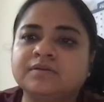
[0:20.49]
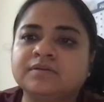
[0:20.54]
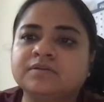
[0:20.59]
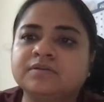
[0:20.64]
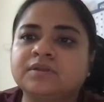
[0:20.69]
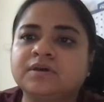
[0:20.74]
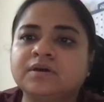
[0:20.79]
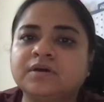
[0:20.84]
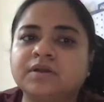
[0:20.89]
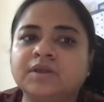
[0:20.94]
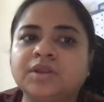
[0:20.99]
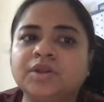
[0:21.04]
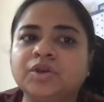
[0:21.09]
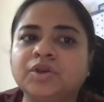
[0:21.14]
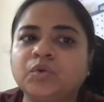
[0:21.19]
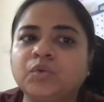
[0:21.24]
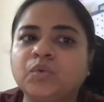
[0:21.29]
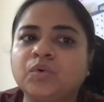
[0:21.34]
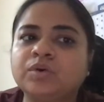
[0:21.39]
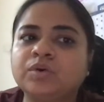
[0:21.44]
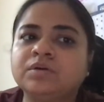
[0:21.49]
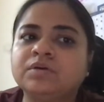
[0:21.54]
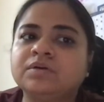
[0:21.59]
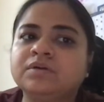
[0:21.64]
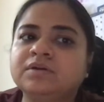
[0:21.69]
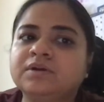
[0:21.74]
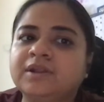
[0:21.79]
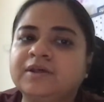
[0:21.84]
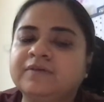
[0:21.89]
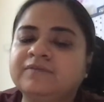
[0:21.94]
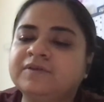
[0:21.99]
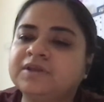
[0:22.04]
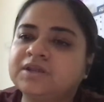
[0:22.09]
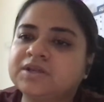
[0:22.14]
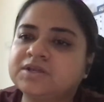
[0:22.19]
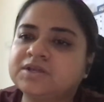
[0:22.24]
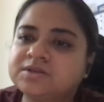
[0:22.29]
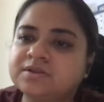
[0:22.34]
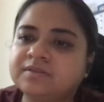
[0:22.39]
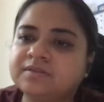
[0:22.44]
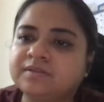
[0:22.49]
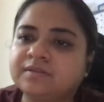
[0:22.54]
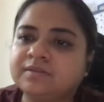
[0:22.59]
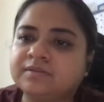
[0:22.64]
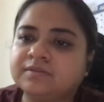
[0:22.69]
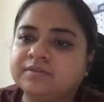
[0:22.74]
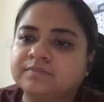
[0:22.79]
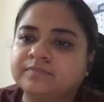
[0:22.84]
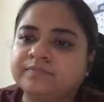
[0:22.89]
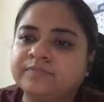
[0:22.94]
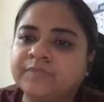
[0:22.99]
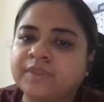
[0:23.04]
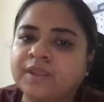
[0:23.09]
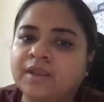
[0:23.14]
the indoor navigation system.